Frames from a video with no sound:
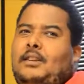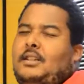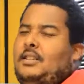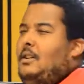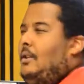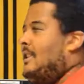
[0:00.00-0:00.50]

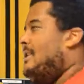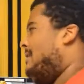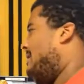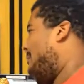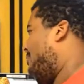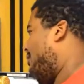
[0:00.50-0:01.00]
So at
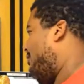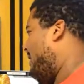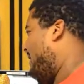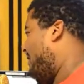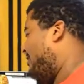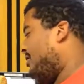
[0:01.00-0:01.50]
some point you're going
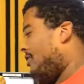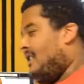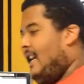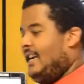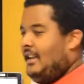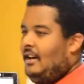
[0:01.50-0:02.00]
to either start
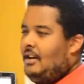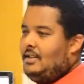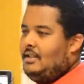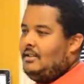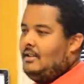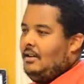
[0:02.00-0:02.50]
taking
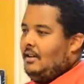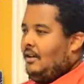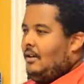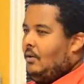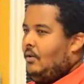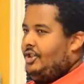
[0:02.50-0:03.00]
losses
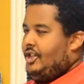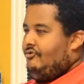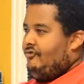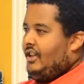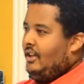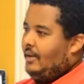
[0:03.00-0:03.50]
or just
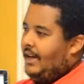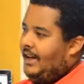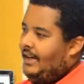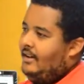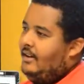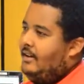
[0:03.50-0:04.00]

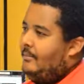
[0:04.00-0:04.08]
relocate.